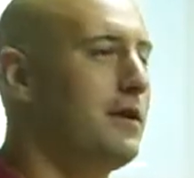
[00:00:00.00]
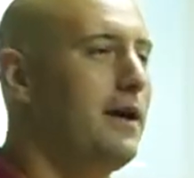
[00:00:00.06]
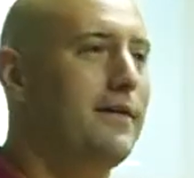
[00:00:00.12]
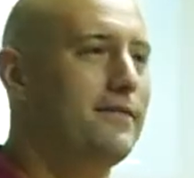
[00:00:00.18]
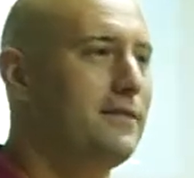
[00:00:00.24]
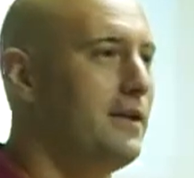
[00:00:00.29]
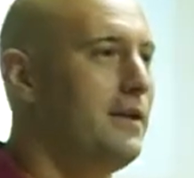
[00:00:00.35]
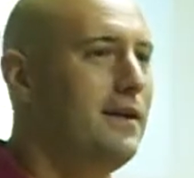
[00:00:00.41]

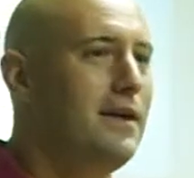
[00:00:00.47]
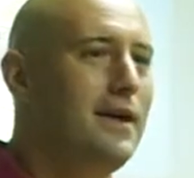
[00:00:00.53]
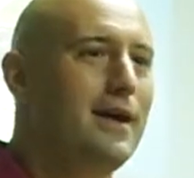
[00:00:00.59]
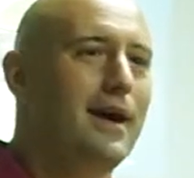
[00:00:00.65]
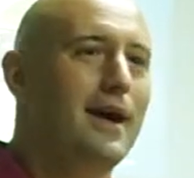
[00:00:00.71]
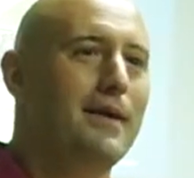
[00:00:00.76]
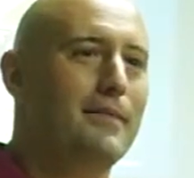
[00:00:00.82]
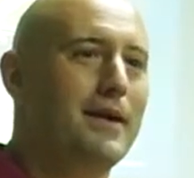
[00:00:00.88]

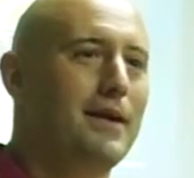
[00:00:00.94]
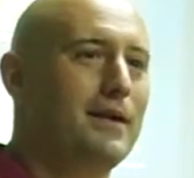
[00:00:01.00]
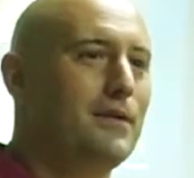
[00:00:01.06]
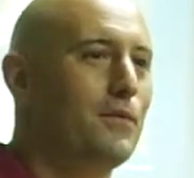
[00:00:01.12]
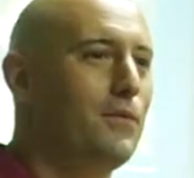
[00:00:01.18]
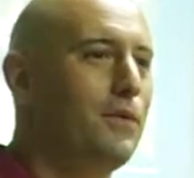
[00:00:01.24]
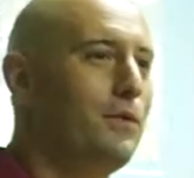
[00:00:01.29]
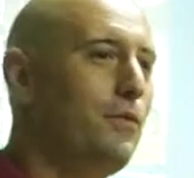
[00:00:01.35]
have, I
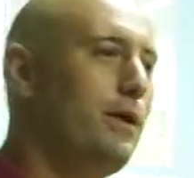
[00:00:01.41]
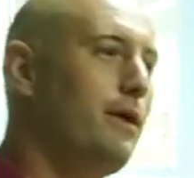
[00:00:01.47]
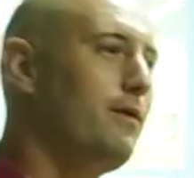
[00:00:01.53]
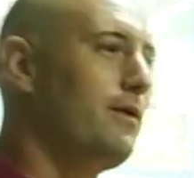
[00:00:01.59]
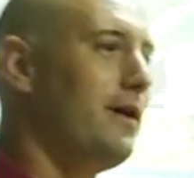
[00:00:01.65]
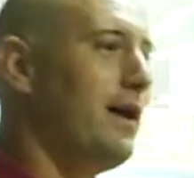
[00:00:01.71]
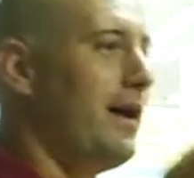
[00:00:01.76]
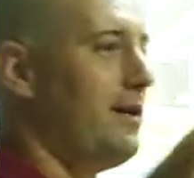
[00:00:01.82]
mean, when we
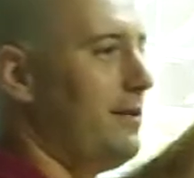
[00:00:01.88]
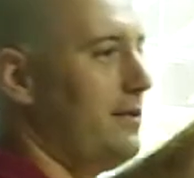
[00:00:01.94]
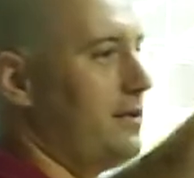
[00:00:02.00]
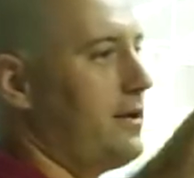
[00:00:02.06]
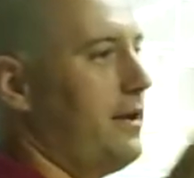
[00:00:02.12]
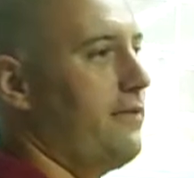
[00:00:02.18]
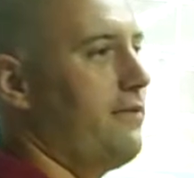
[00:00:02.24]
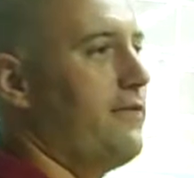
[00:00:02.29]
were out
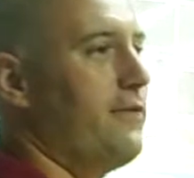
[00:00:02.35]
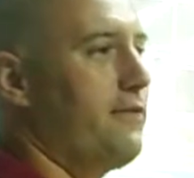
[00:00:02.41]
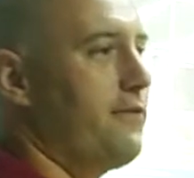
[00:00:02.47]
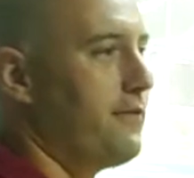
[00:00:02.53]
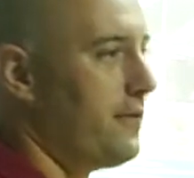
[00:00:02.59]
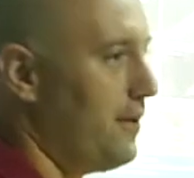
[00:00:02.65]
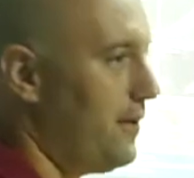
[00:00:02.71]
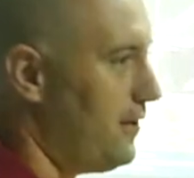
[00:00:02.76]
looking for
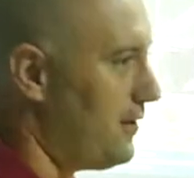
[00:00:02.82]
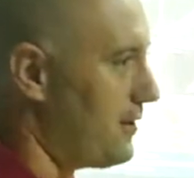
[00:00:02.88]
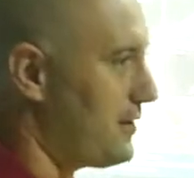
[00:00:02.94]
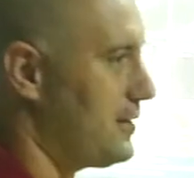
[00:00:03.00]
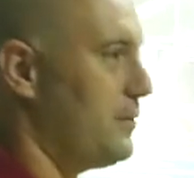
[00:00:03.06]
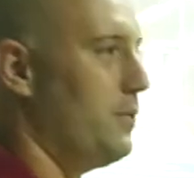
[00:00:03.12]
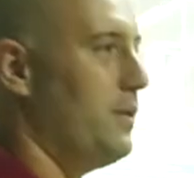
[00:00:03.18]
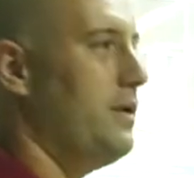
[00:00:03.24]

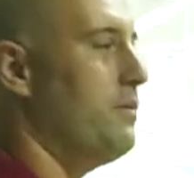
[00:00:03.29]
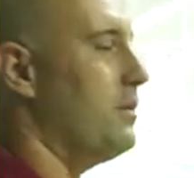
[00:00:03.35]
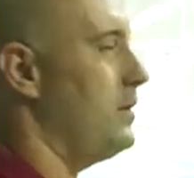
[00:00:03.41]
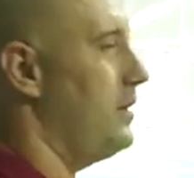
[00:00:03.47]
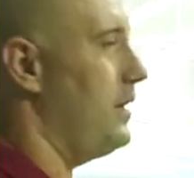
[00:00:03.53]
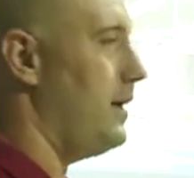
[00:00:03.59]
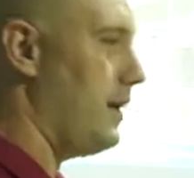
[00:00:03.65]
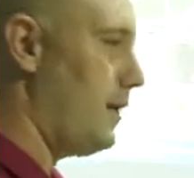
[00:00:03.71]
frogs, we
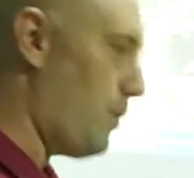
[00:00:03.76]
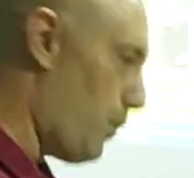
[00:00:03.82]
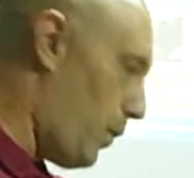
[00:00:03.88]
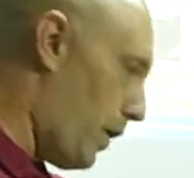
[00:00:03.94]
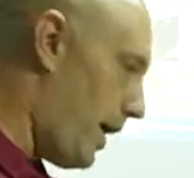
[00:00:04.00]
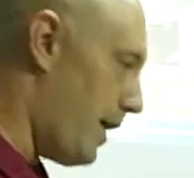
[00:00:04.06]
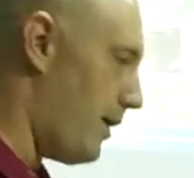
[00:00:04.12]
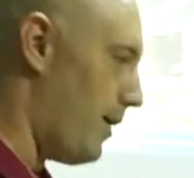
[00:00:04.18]
were,
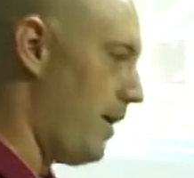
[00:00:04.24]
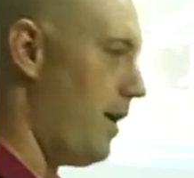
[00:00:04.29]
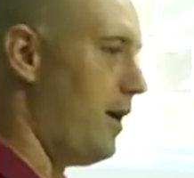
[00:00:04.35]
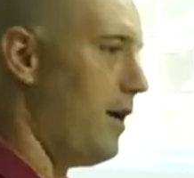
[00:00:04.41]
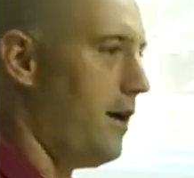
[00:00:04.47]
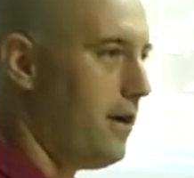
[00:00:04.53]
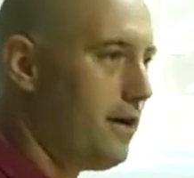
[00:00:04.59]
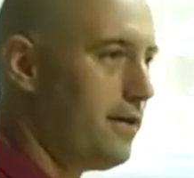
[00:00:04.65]
where
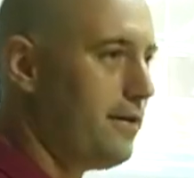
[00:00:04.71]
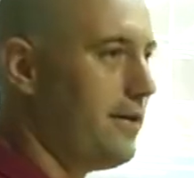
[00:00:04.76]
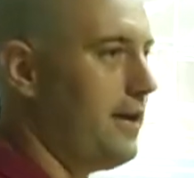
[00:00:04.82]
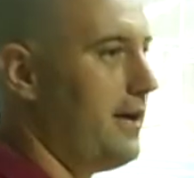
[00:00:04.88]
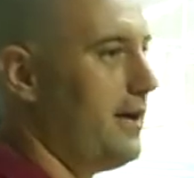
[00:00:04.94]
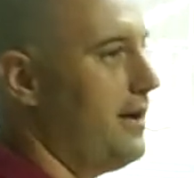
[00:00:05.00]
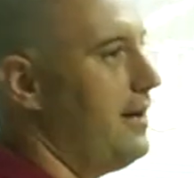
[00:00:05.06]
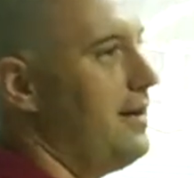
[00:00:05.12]
are
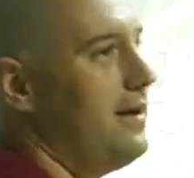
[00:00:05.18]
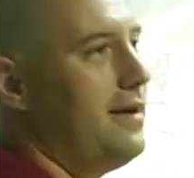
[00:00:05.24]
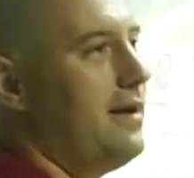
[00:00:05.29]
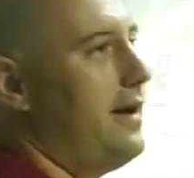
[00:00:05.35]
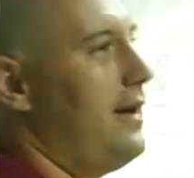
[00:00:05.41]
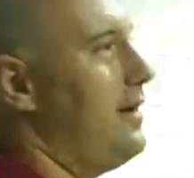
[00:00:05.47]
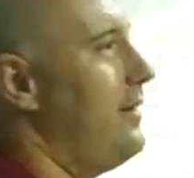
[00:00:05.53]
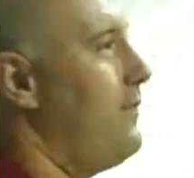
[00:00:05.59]
they?
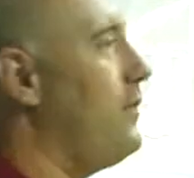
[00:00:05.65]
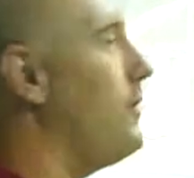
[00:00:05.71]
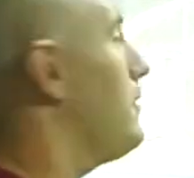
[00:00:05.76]
And if